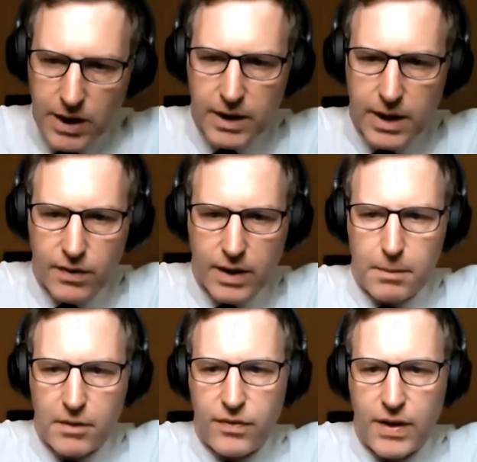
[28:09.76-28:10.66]
putting in kind of a
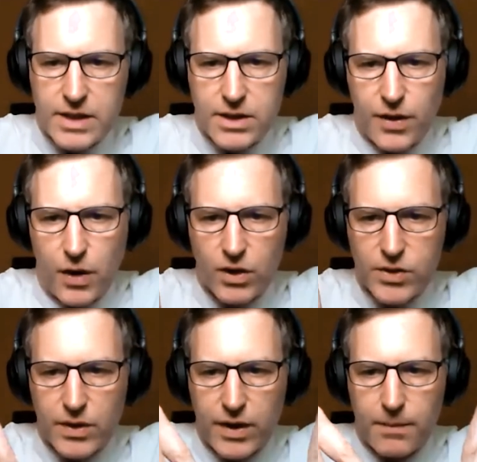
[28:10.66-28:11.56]
couple of fences of
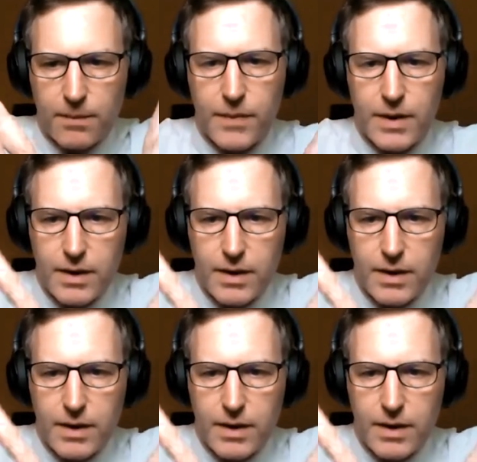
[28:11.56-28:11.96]
holes with um,